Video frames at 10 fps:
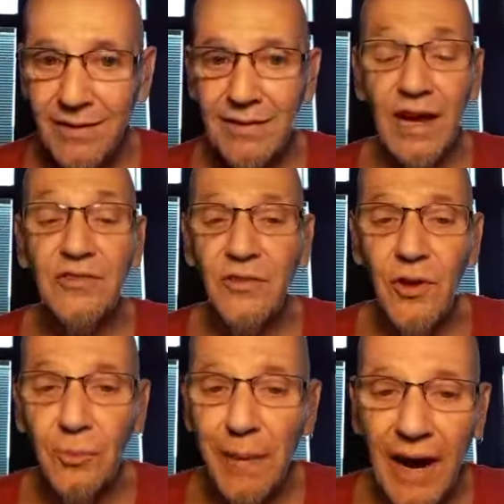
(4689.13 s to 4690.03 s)
That's
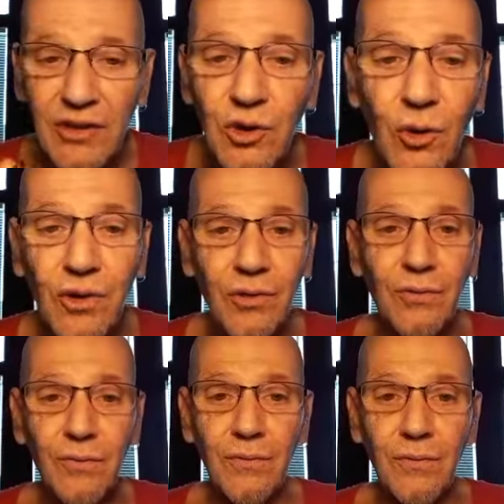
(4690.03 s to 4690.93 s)
their back door.
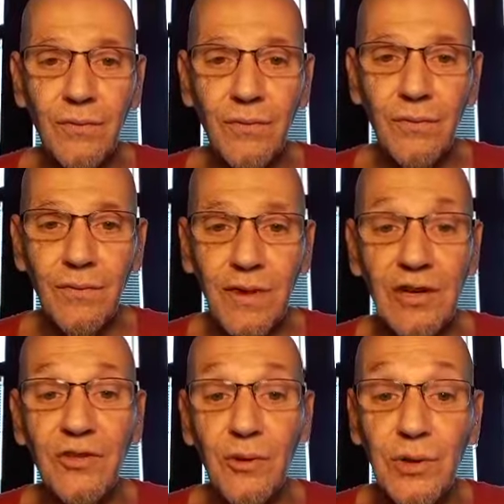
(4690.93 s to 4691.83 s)

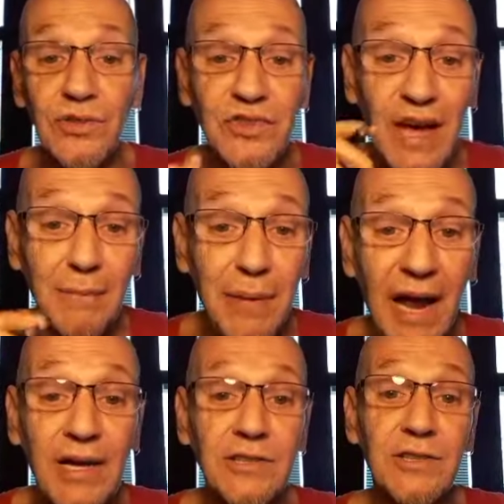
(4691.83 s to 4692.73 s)
That's their escape
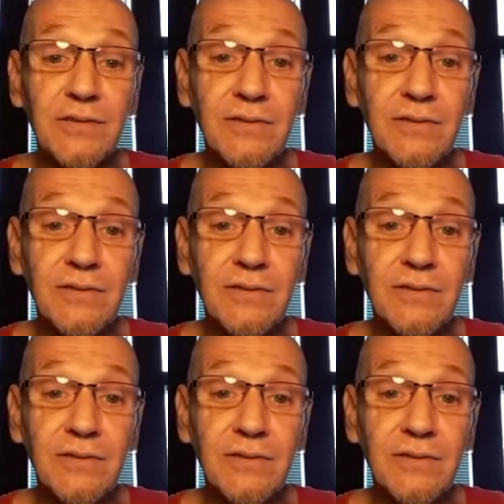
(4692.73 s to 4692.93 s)
hatch.